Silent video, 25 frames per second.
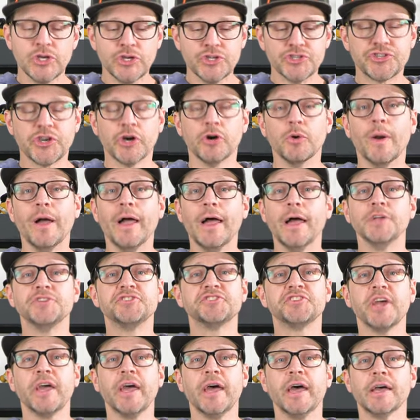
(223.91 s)
So
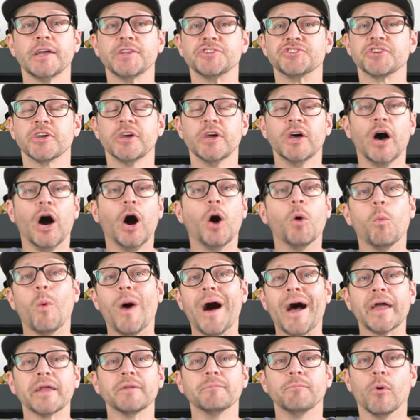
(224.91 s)
edge to edge, a
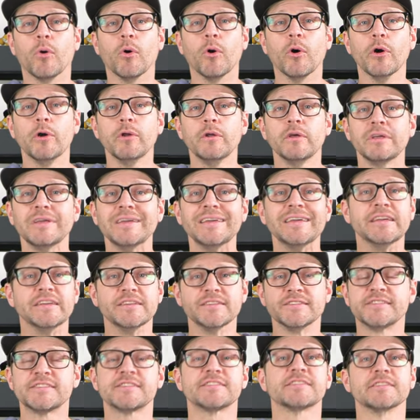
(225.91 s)
wide board
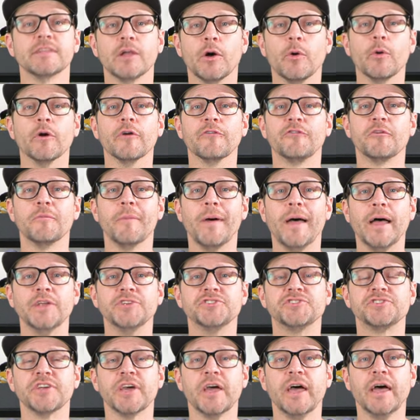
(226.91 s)
is slower from
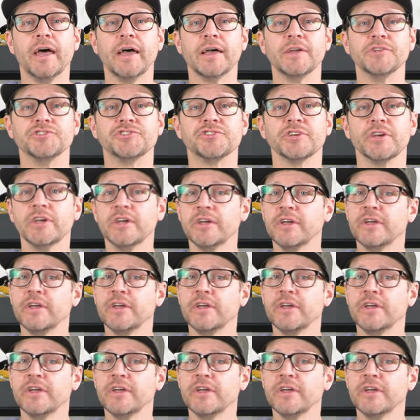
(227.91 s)
edge to edge.